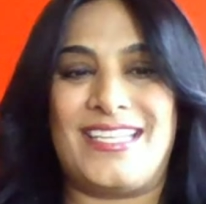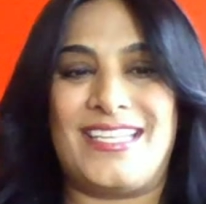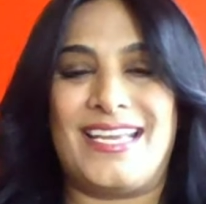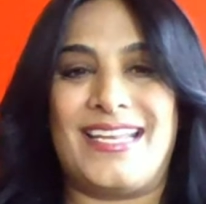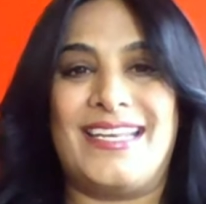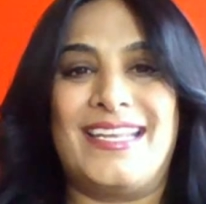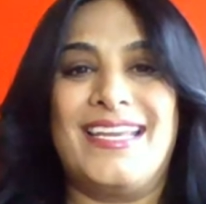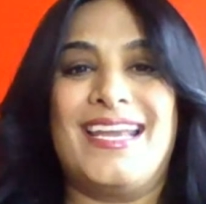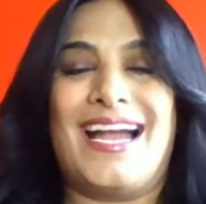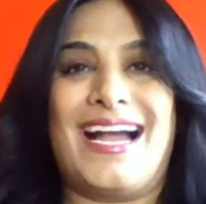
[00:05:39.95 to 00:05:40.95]
and then
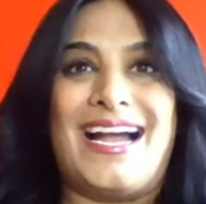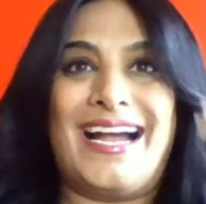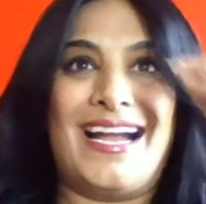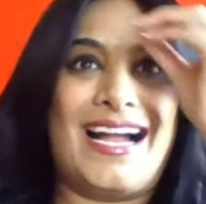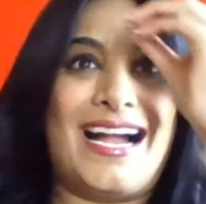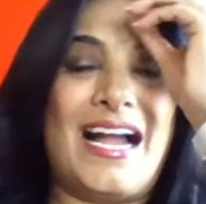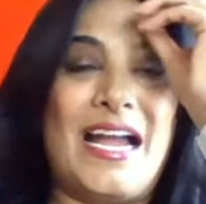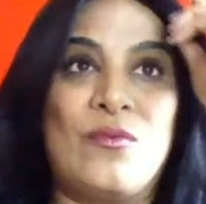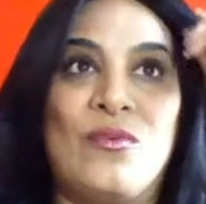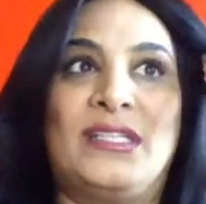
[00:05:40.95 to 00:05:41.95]
I
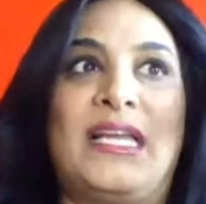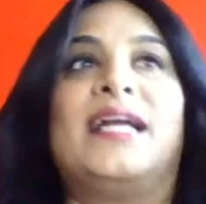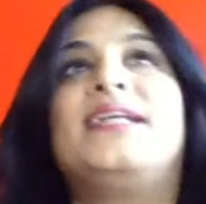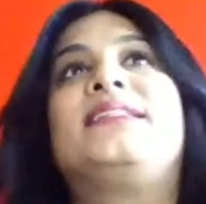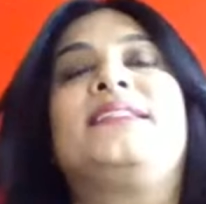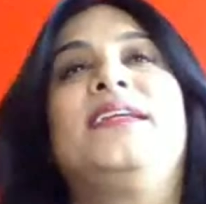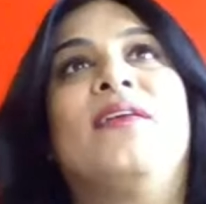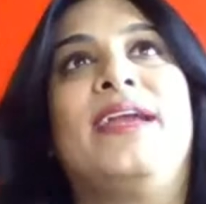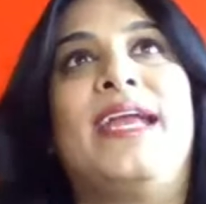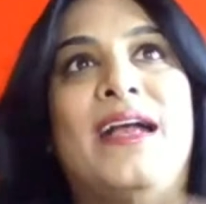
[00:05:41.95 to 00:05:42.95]
realized here
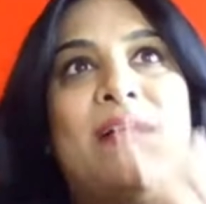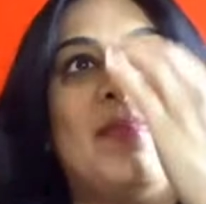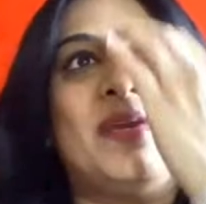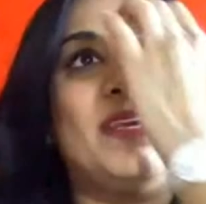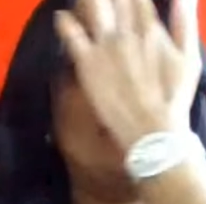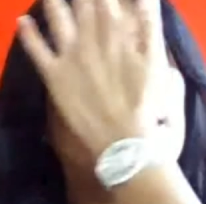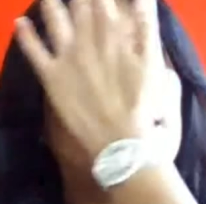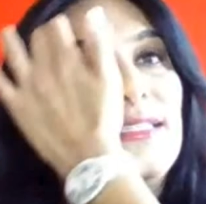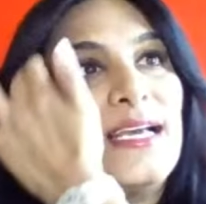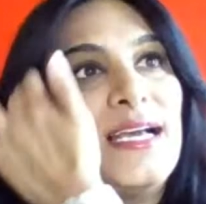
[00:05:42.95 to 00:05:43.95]
I am in this,